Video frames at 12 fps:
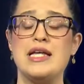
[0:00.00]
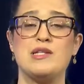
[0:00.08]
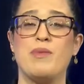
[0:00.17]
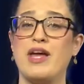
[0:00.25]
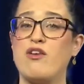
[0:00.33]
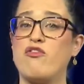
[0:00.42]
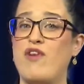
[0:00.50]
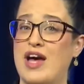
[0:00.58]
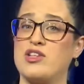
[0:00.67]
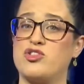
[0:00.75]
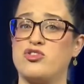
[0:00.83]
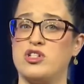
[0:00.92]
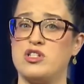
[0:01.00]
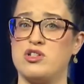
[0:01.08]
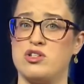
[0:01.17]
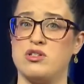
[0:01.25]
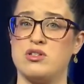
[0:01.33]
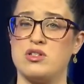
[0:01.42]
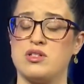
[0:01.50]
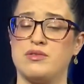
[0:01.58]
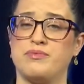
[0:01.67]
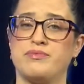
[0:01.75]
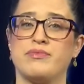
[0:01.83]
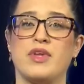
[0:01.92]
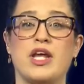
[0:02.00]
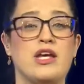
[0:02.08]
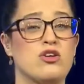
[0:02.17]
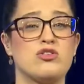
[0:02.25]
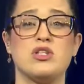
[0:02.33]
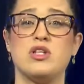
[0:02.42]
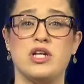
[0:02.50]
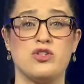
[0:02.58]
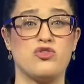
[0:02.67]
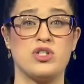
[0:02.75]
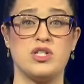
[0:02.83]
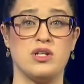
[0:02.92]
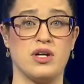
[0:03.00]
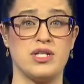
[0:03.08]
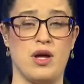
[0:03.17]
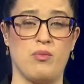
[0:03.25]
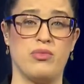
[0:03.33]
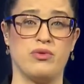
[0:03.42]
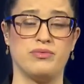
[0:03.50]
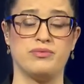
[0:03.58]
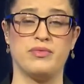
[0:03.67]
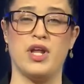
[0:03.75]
to make faster decisions. Here's an interesting example.